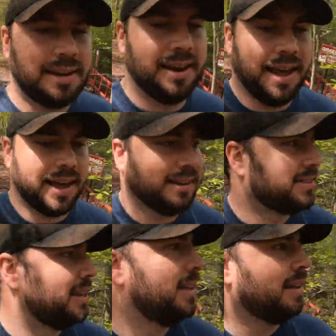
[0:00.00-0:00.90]

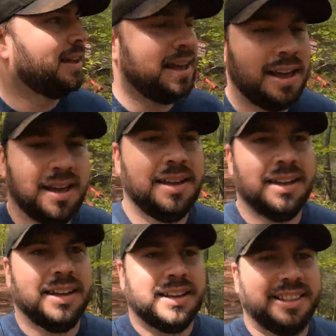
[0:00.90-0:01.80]
Next,
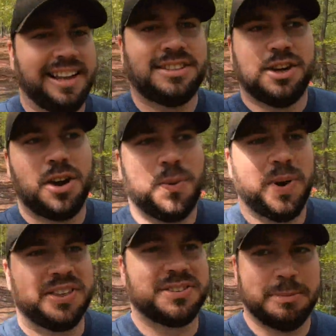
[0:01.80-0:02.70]
let's go
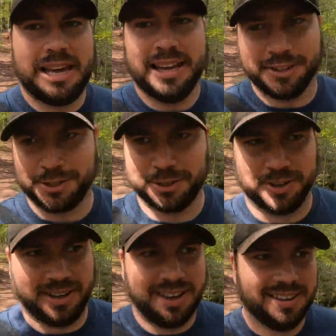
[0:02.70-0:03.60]
with some
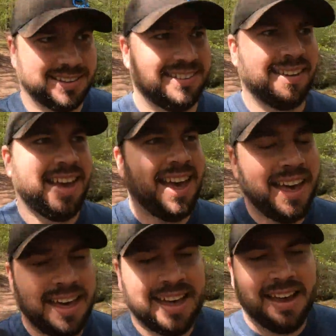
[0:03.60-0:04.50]
history.
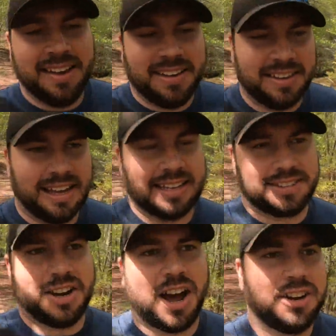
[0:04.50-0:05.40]

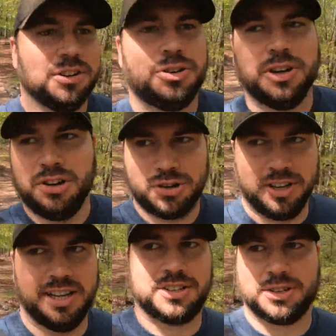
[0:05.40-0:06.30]
It's not your
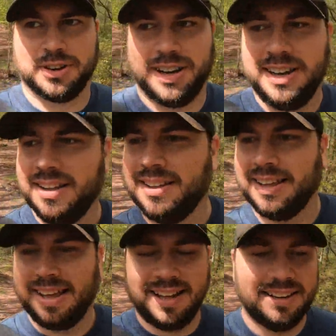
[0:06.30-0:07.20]
traditional history.
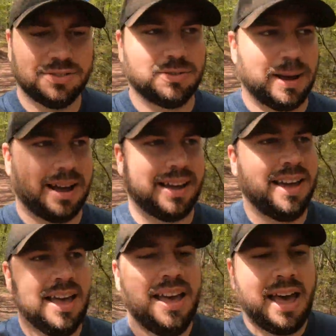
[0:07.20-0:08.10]
It is by
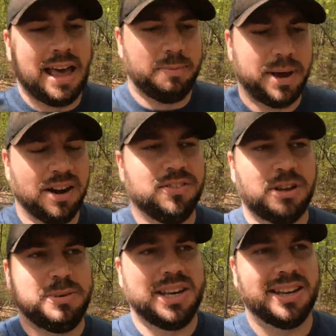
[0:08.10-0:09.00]
a pair of
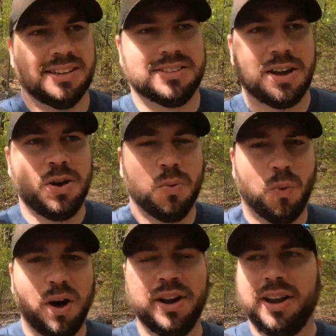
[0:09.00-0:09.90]
comedians,
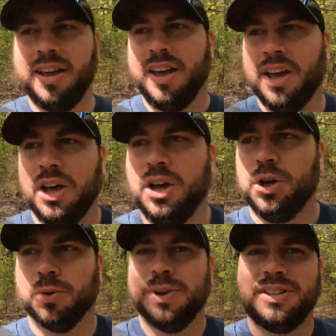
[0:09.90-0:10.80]
one
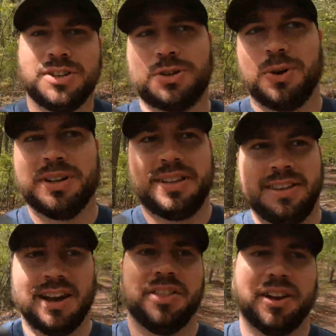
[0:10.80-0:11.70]
who reads a story to
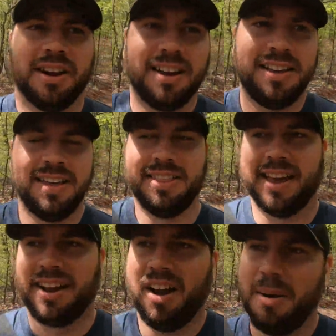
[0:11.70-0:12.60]
the other,
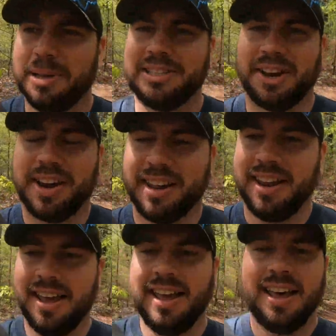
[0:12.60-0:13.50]
they comment on it,
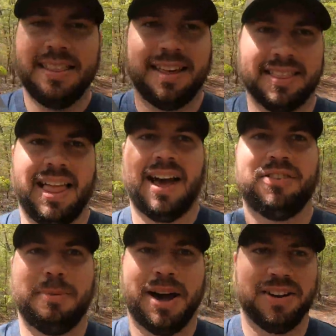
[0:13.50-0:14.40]
they laugh
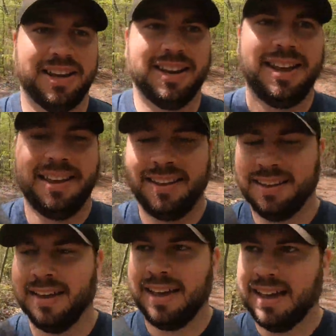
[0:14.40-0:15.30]
about it.
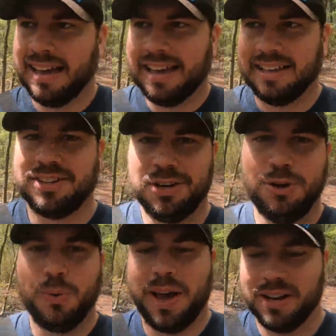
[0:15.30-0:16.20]
It's a
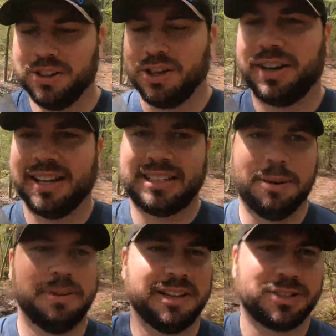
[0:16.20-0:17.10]
new way to look at
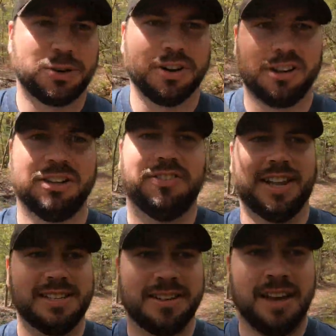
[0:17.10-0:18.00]
some of the historical
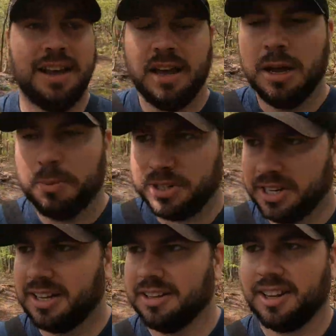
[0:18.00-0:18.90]
events,
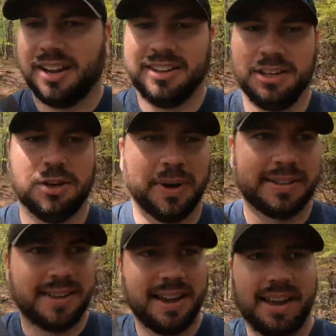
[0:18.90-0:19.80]
particularly in the
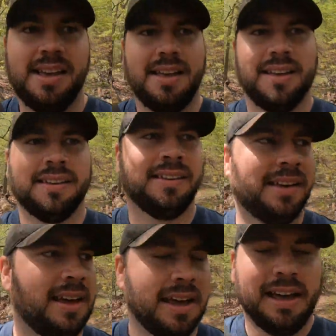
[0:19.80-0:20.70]
USA,
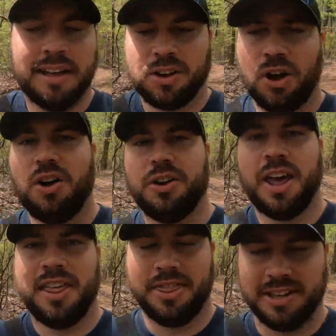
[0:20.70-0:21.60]
called
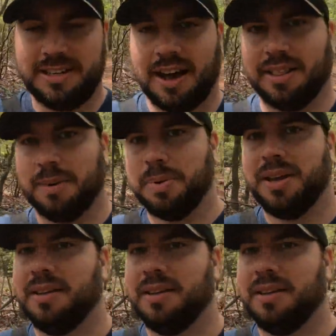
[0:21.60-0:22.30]
The Dollop.